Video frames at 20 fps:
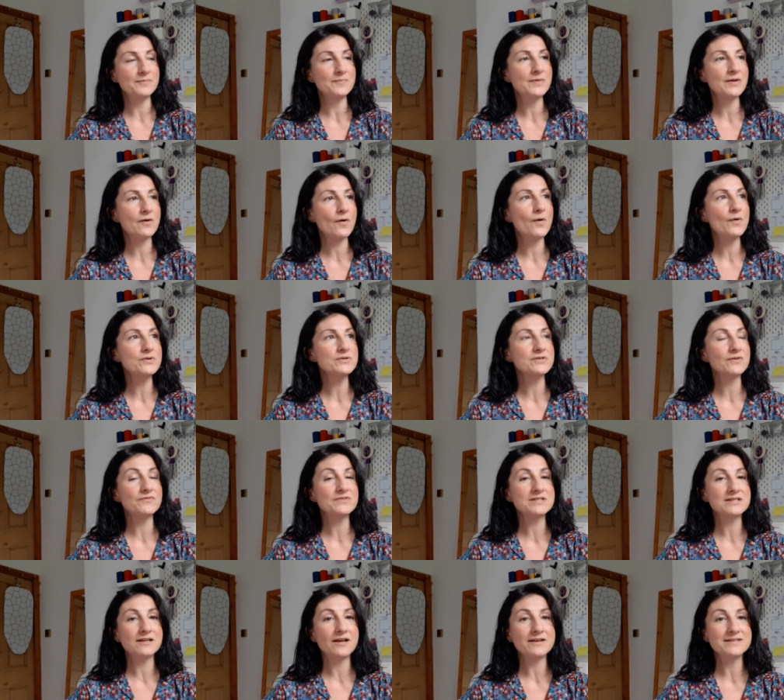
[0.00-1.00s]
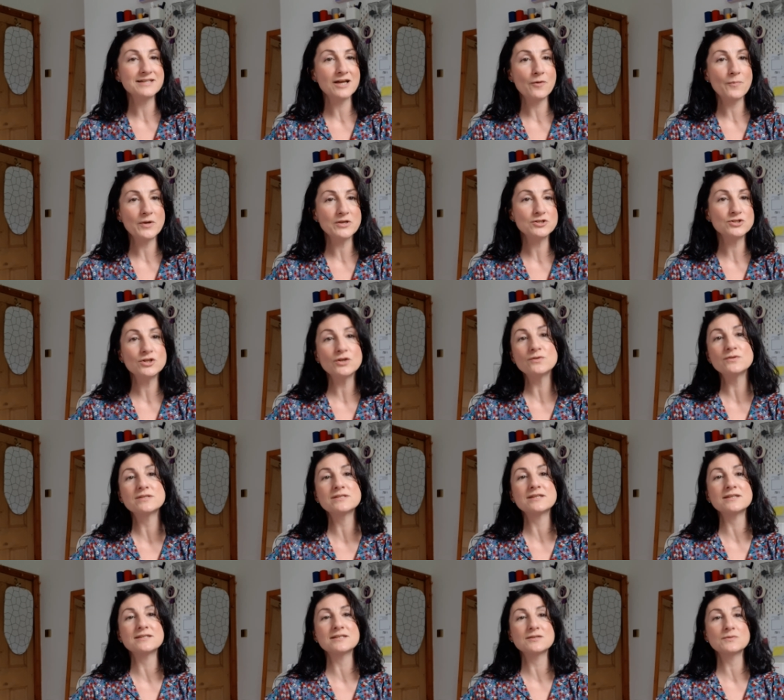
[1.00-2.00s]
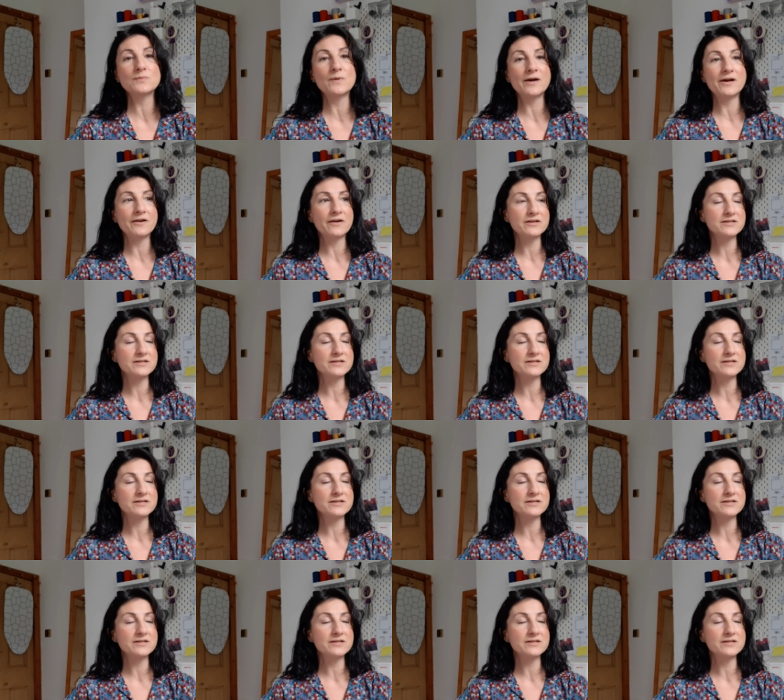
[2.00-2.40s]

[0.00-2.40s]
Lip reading: because obviously I tell my students this as well.